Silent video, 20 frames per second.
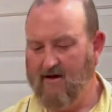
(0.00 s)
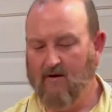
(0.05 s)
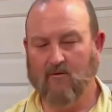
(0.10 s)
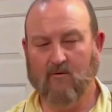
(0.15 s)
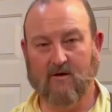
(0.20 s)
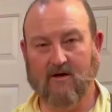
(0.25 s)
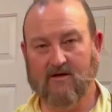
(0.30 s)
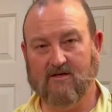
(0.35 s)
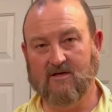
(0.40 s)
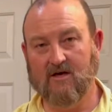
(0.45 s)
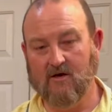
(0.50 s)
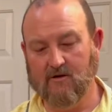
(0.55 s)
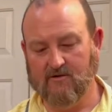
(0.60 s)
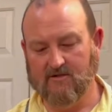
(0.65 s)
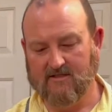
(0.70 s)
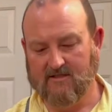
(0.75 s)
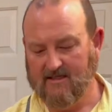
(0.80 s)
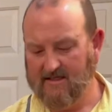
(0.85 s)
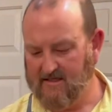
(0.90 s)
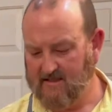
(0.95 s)
We're gonna
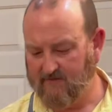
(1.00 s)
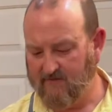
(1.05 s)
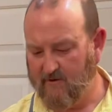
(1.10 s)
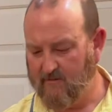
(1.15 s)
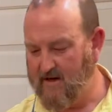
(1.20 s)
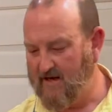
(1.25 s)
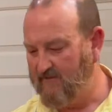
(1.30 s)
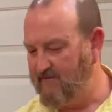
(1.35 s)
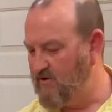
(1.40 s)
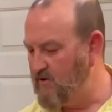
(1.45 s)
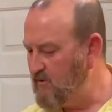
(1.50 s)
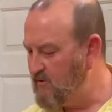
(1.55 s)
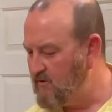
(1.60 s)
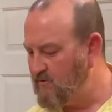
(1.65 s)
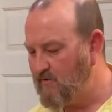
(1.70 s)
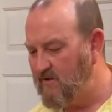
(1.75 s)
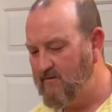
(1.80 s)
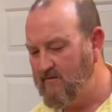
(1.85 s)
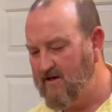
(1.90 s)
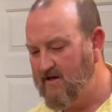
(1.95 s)
toast these for about 2 or
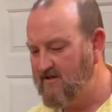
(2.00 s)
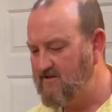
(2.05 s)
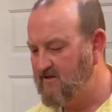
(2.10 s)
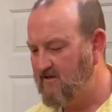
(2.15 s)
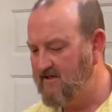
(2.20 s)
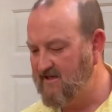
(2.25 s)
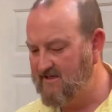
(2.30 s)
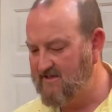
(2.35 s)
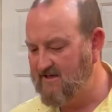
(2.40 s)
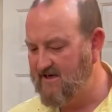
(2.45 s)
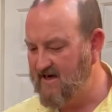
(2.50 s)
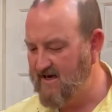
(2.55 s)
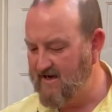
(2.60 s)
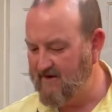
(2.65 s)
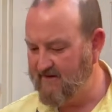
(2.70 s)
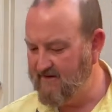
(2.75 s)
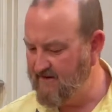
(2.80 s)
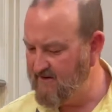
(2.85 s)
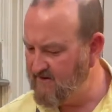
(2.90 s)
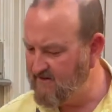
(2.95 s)
3 minutes on each
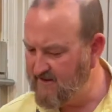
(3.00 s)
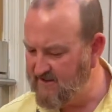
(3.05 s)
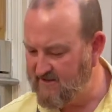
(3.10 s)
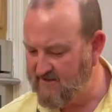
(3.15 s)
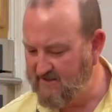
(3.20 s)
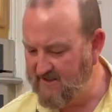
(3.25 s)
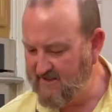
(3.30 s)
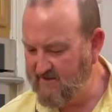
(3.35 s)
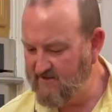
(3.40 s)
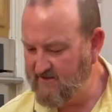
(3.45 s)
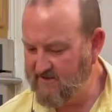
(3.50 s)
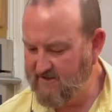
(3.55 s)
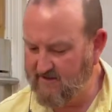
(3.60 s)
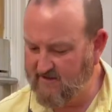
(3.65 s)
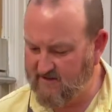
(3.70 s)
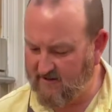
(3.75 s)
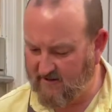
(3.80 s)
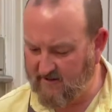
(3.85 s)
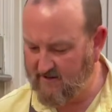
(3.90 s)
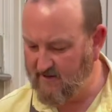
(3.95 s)
side. And you're gonna see they're just gonna
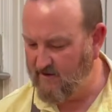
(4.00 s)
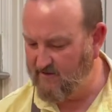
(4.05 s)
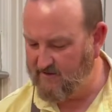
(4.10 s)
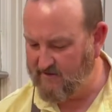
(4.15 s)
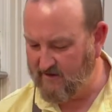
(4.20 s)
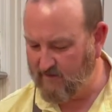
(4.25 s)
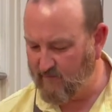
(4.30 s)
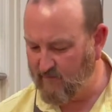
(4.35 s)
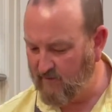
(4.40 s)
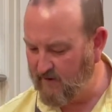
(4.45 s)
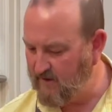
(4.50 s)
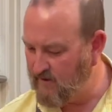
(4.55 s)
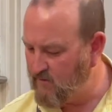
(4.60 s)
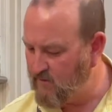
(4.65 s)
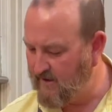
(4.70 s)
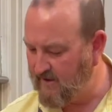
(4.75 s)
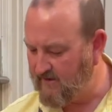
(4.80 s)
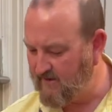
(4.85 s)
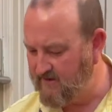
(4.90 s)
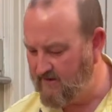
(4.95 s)
start toasting really
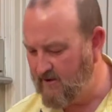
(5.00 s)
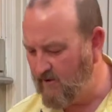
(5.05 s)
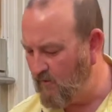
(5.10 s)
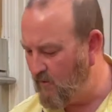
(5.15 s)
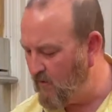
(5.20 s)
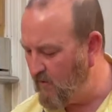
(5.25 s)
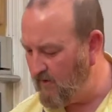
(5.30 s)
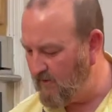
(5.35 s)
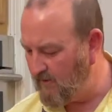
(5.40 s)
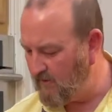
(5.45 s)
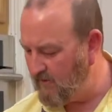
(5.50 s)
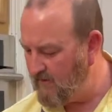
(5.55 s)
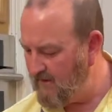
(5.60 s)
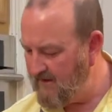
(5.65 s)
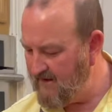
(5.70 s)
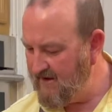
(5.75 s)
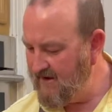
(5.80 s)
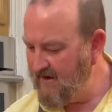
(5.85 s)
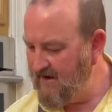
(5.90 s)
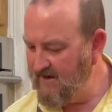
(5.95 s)
quickly. No oil,
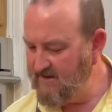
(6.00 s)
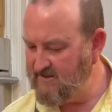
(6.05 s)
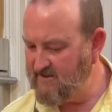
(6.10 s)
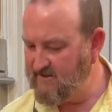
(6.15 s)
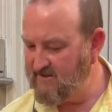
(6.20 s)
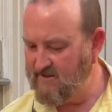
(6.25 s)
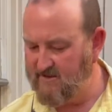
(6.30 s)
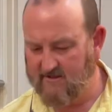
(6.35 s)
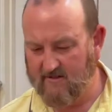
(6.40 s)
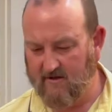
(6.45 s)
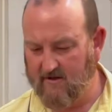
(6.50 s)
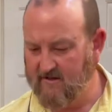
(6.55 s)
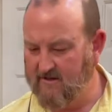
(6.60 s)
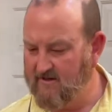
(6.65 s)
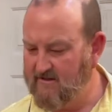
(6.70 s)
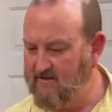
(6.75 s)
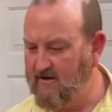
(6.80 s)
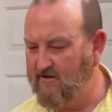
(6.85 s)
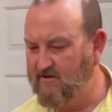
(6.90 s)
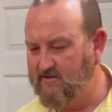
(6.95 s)
it's just gonna
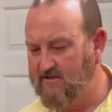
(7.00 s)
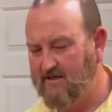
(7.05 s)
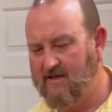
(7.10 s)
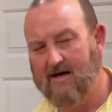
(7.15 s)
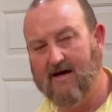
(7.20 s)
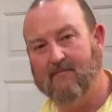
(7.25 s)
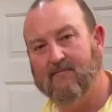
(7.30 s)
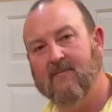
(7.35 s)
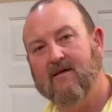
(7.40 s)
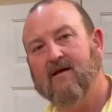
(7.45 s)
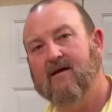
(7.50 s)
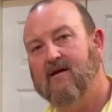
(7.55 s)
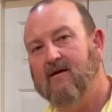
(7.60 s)
start toasting up.